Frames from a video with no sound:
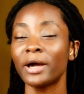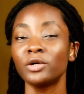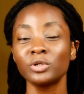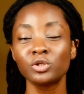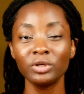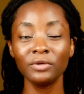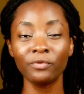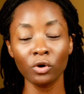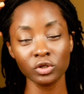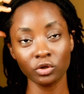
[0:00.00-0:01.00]
And you want to really
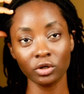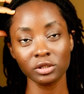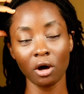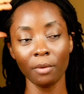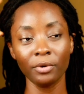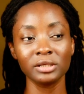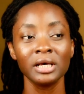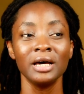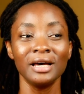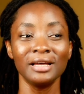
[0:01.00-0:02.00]
focus on your scalp because